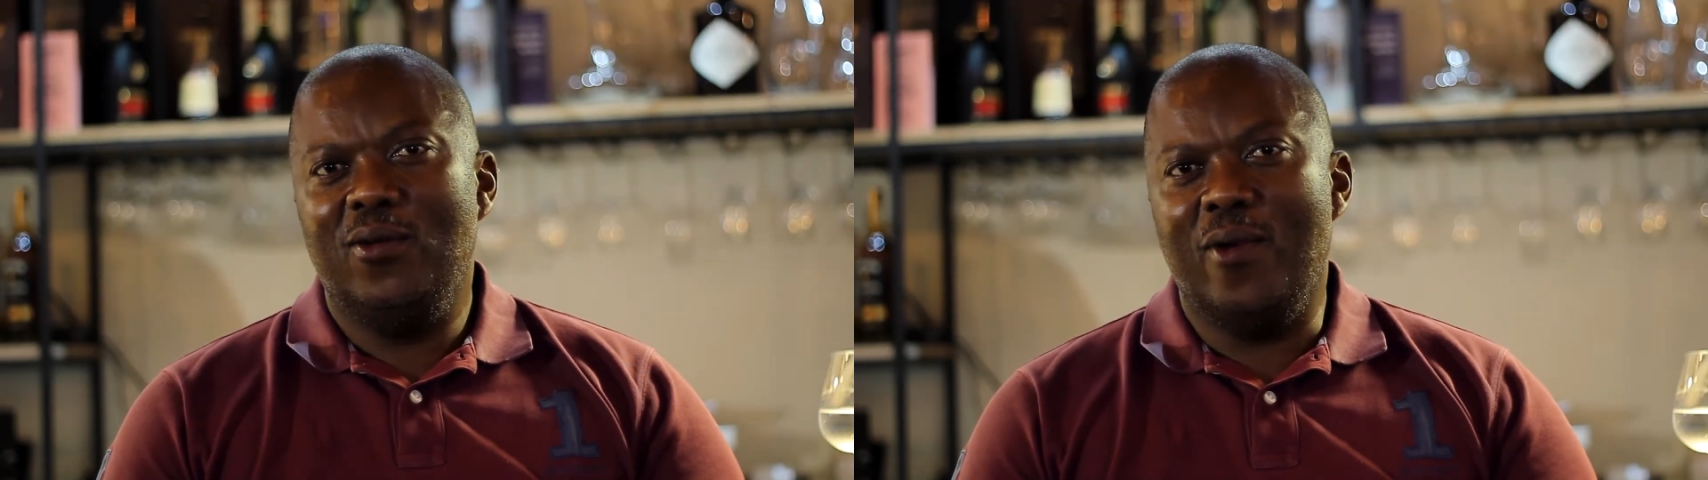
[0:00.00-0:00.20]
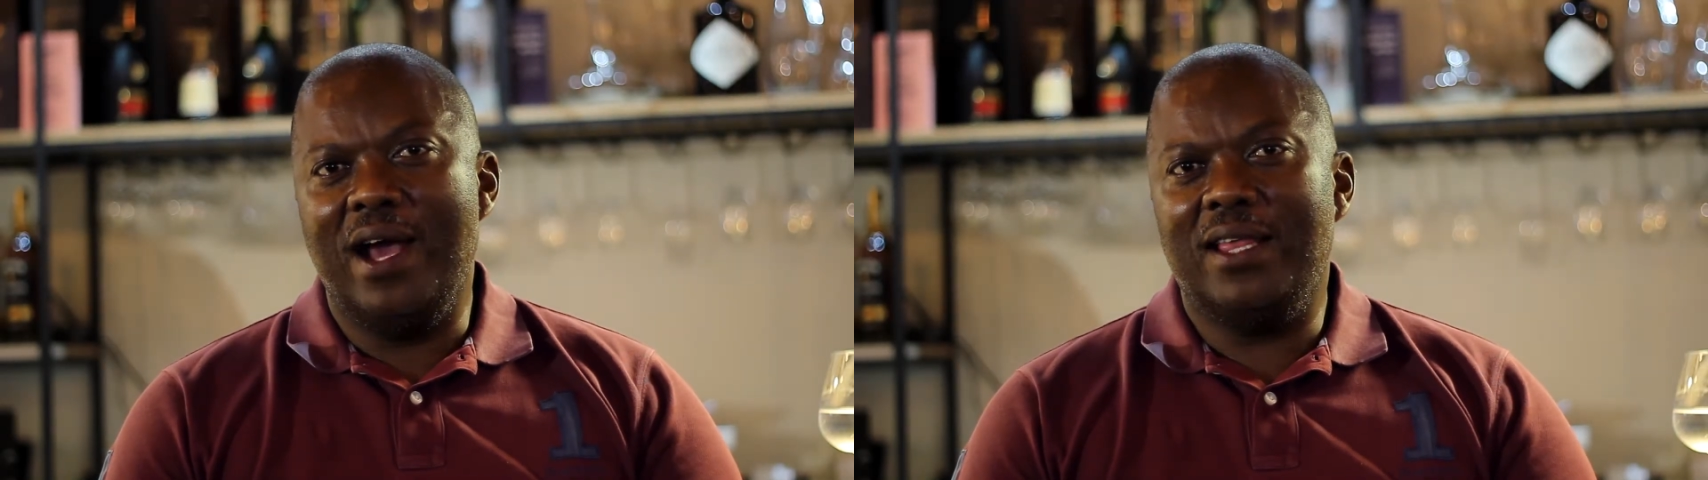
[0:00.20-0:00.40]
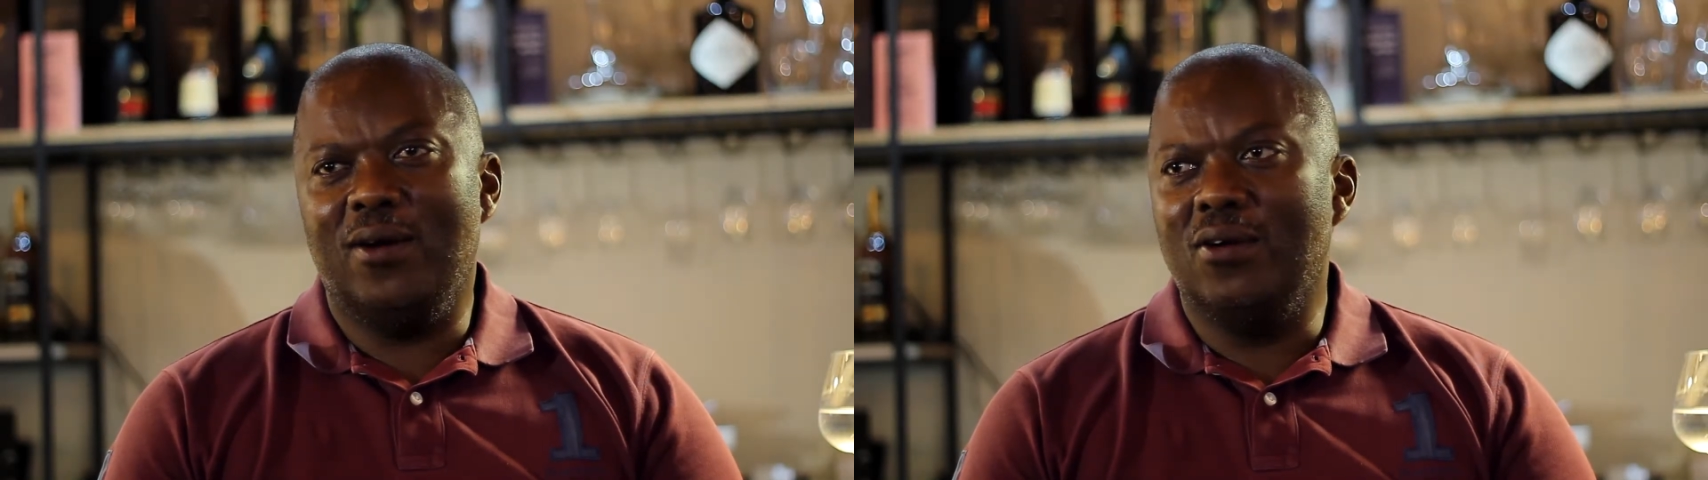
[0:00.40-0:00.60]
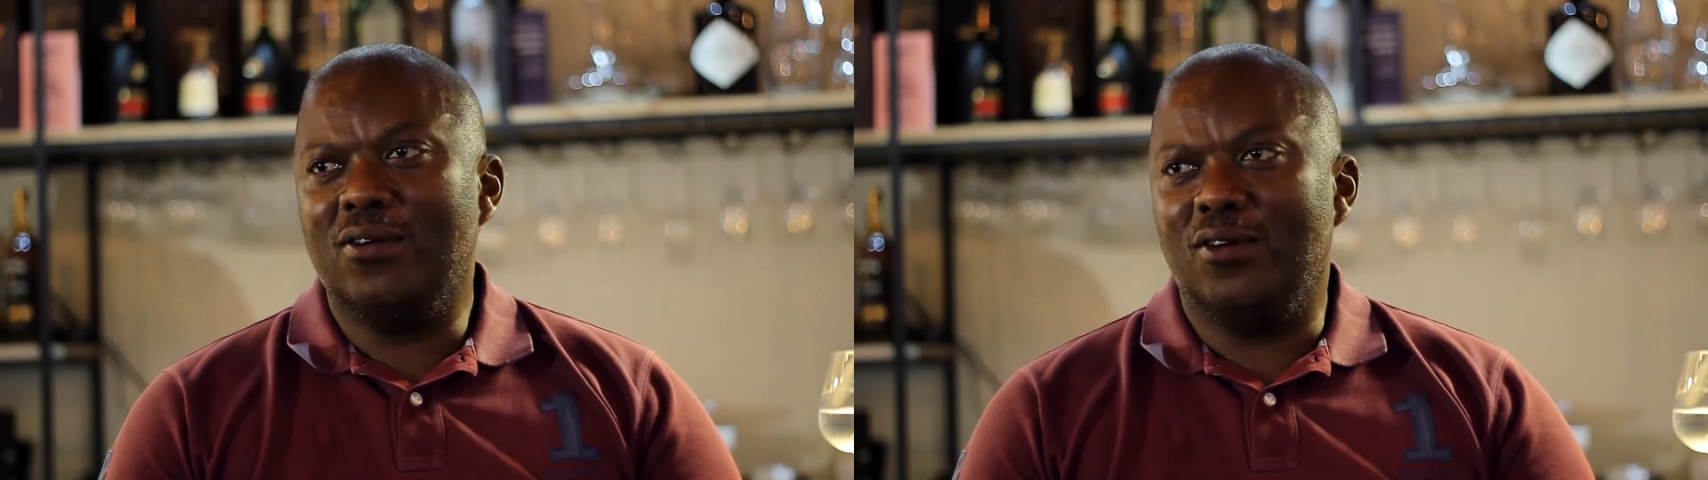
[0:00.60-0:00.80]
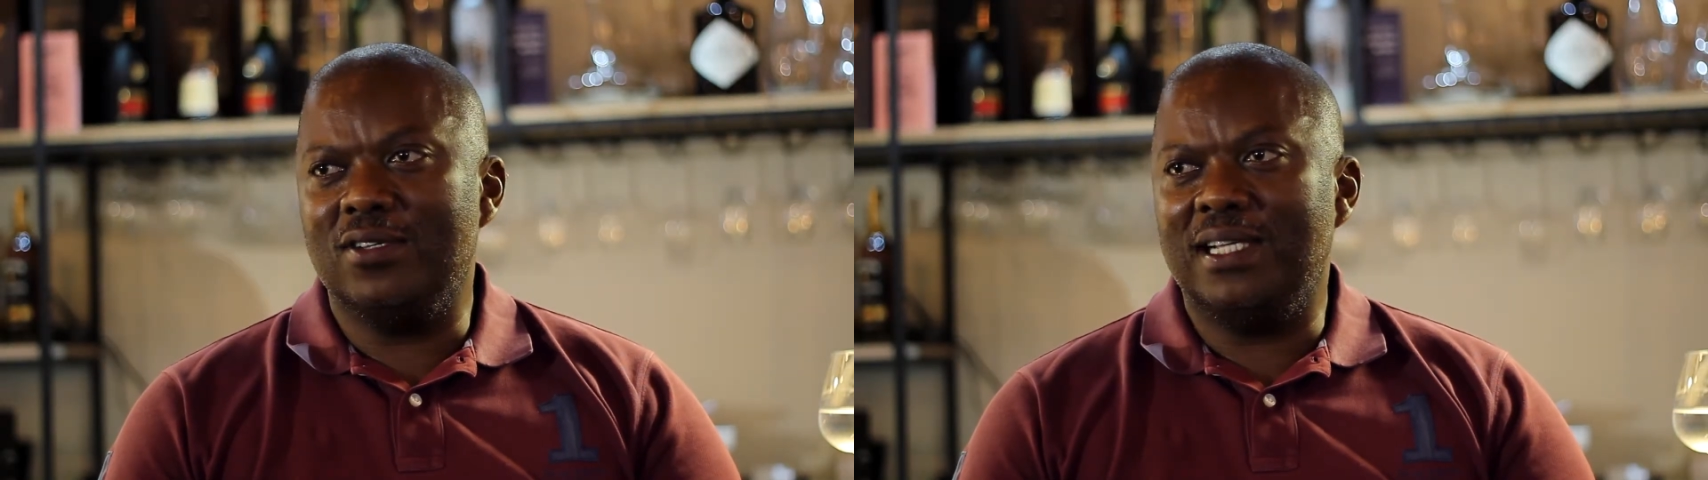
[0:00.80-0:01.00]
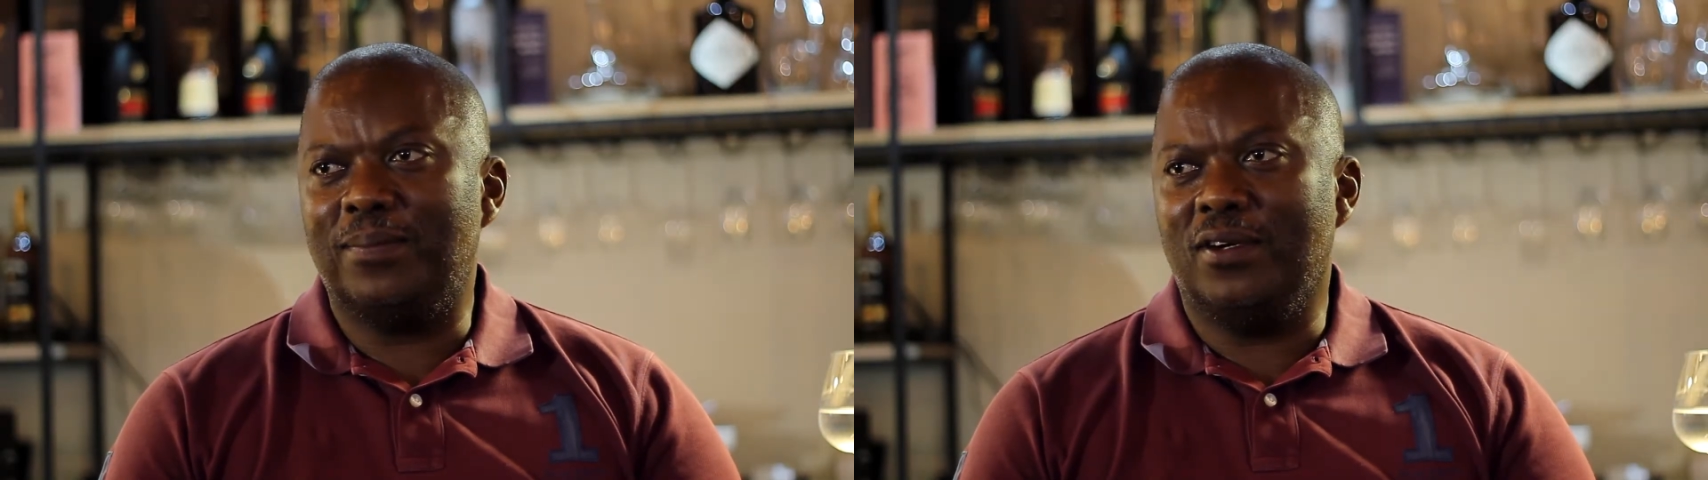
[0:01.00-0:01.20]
where the whole concept